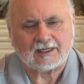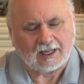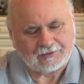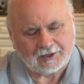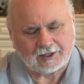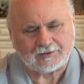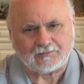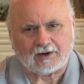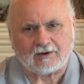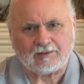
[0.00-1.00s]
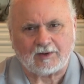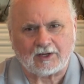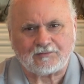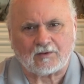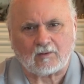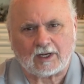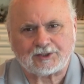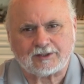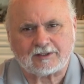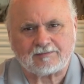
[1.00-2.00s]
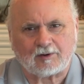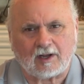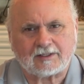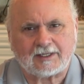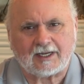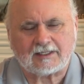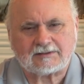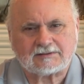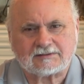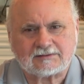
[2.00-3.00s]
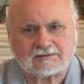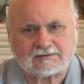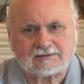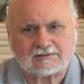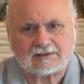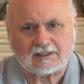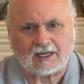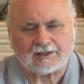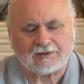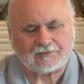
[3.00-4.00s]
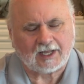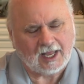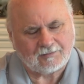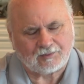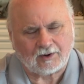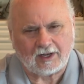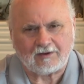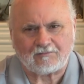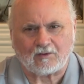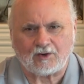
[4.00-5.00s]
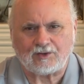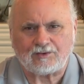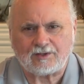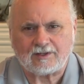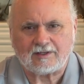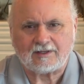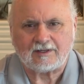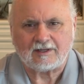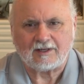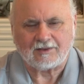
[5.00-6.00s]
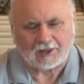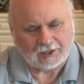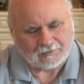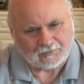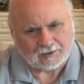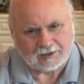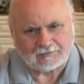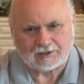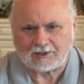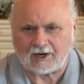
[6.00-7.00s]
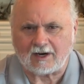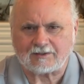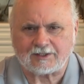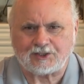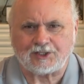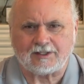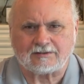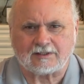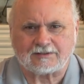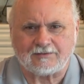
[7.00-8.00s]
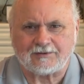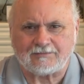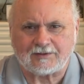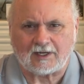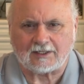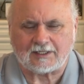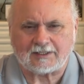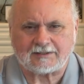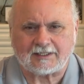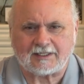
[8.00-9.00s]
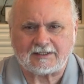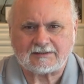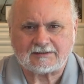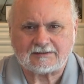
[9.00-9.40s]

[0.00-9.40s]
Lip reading: I thank you very much for watching this broadcast. I give God praise for you. Thank you for giving your heart to Jesus if you've done that today.